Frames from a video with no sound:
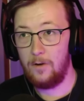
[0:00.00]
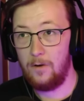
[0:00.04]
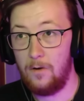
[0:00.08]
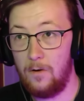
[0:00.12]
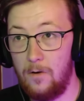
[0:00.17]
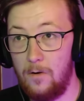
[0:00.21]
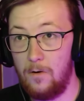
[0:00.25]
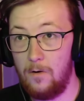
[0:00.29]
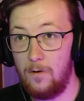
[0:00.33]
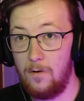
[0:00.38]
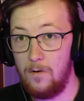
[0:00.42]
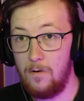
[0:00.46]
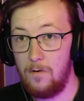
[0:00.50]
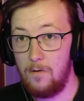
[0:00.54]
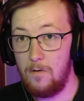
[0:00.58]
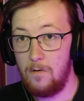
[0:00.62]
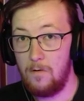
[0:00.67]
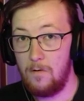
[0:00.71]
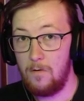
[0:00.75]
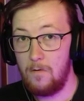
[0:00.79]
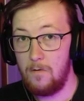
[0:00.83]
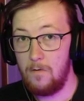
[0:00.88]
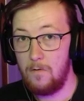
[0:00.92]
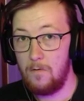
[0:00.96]

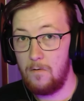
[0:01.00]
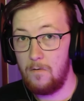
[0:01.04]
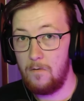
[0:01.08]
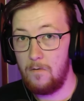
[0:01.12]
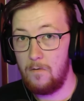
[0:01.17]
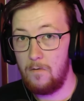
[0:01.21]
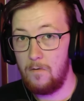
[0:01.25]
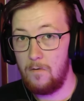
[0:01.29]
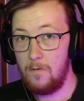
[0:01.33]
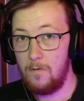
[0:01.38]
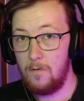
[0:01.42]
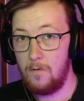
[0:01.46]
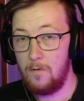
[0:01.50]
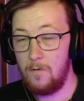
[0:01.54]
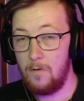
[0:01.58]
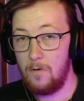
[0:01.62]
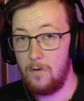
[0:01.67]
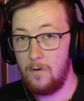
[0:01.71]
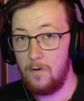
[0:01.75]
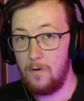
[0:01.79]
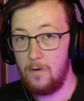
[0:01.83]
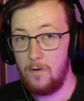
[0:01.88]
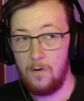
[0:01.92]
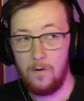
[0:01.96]

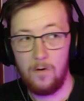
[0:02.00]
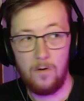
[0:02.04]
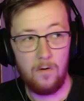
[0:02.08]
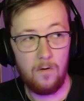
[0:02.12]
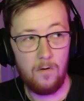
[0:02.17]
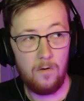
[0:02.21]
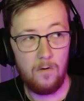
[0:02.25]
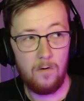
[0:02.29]
(silence)